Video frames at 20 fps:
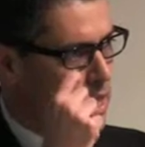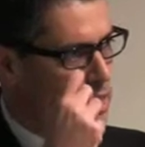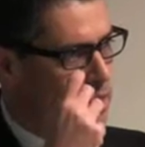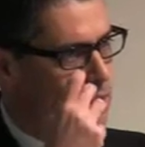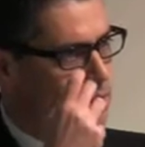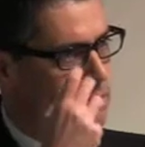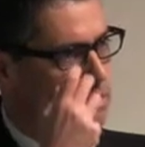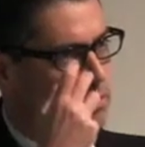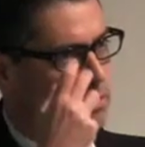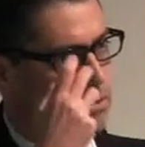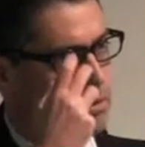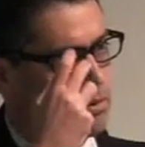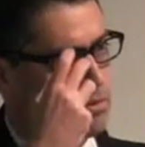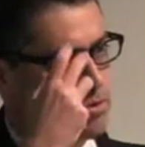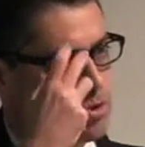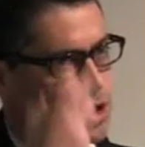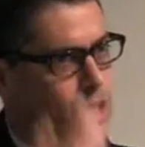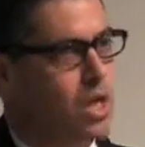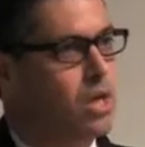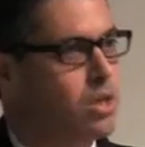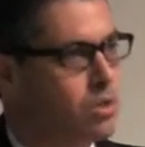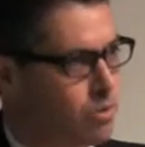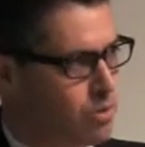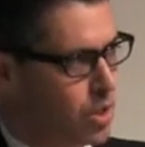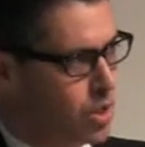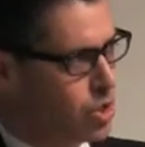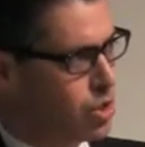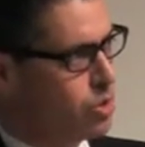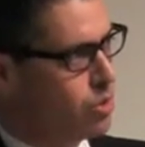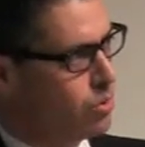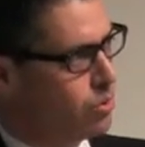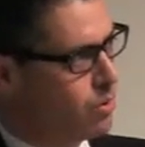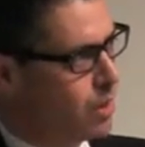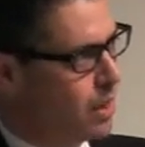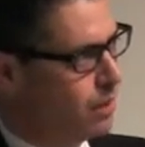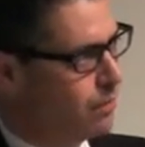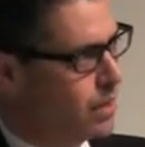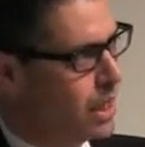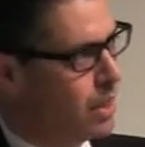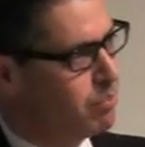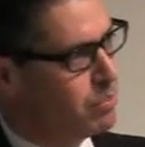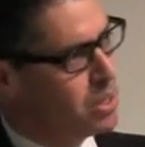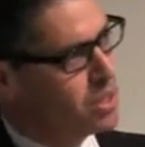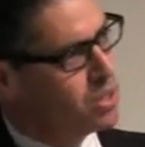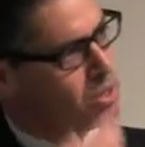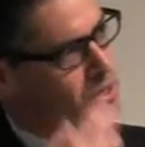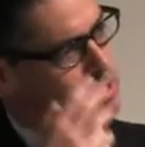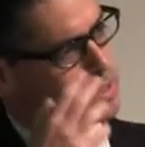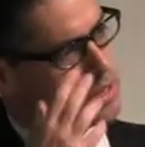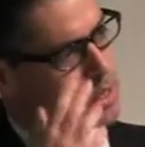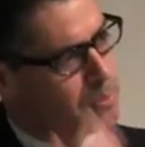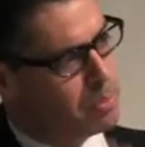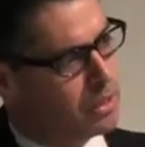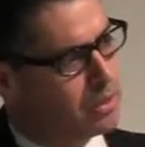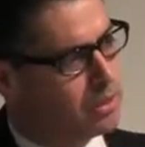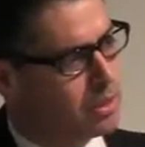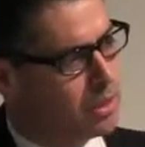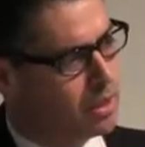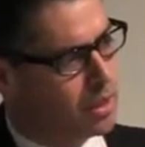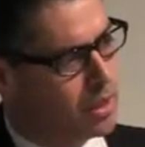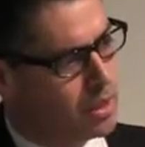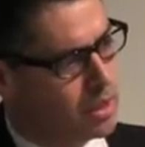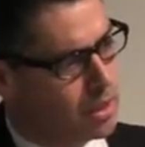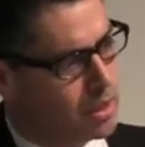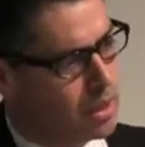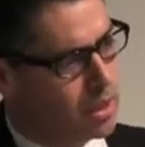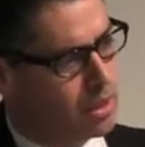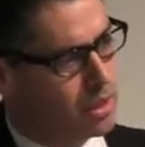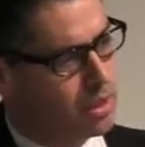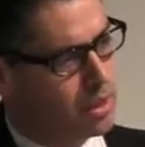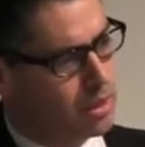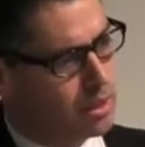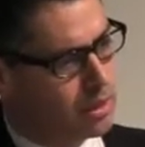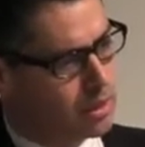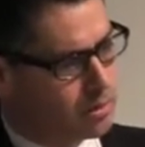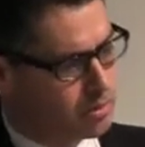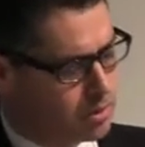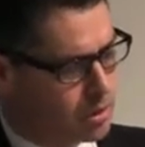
a gender issue around that because typically in, in, in,